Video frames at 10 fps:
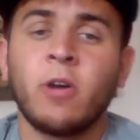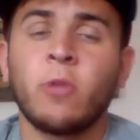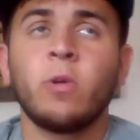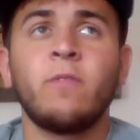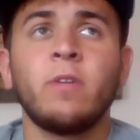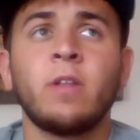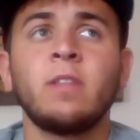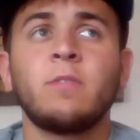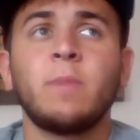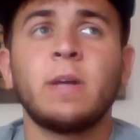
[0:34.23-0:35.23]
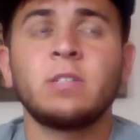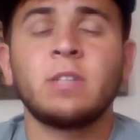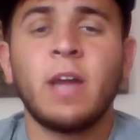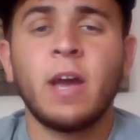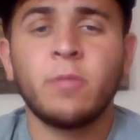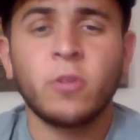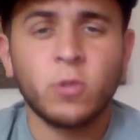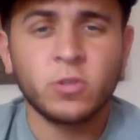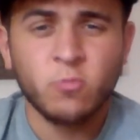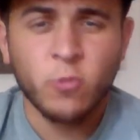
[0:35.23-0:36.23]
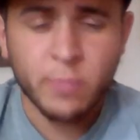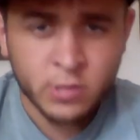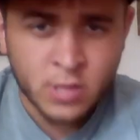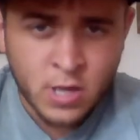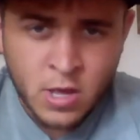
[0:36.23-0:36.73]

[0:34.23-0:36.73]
I really feel like this match is going to happen. There was rumors